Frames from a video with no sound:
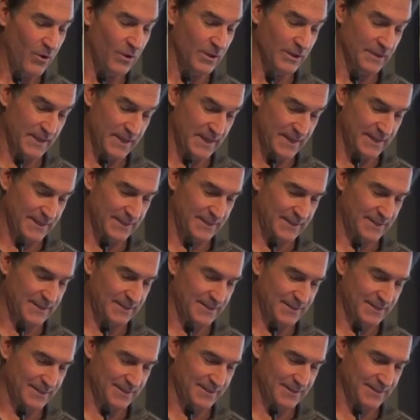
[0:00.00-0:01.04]
all
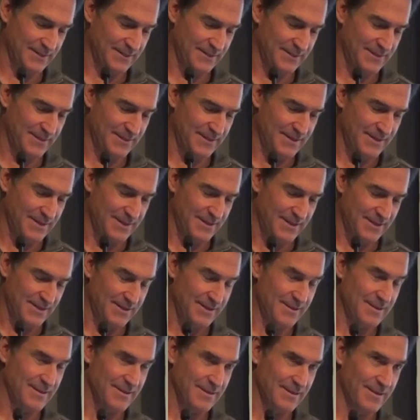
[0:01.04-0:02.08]
night. Ah.
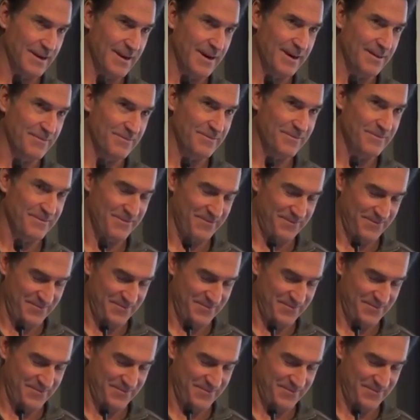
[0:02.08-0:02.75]
Yeah.